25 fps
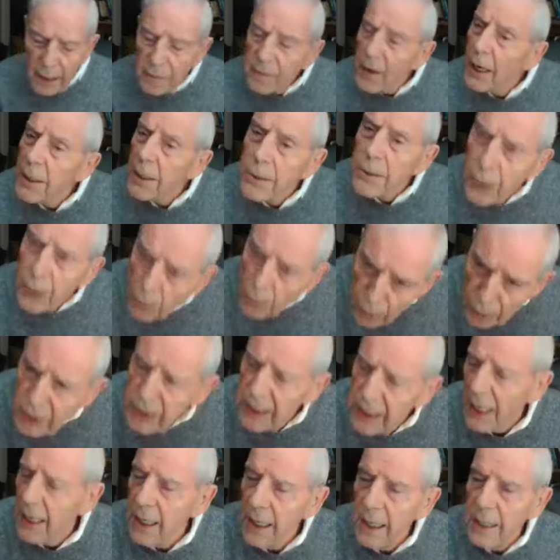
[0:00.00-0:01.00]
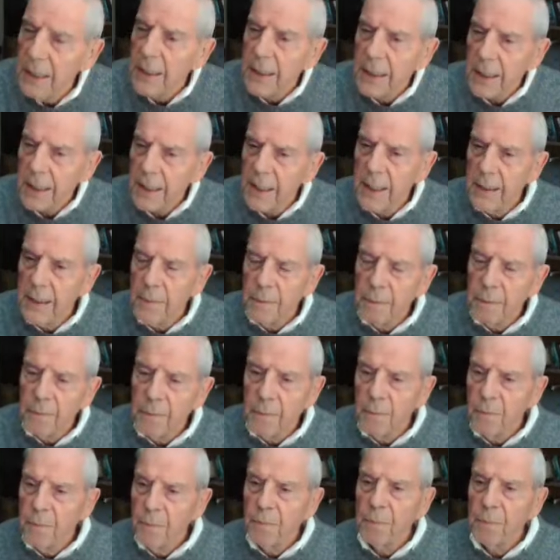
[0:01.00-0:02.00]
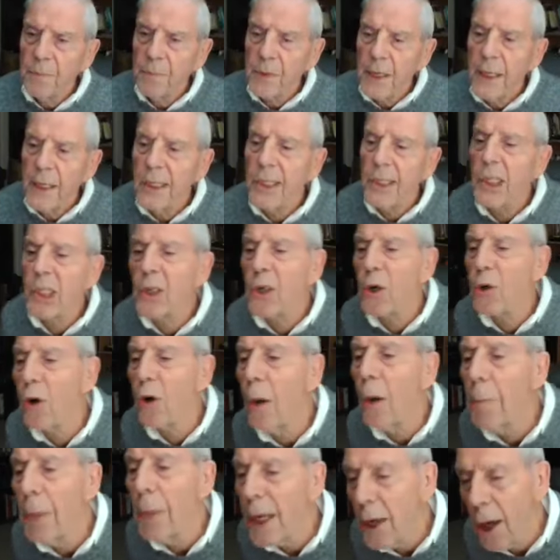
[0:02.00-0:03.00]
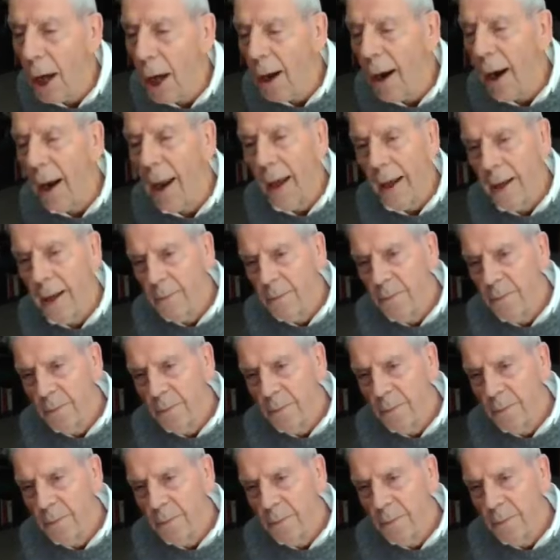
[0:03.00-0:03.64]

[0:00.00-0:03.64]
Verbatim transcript: If I do that, it's criminal.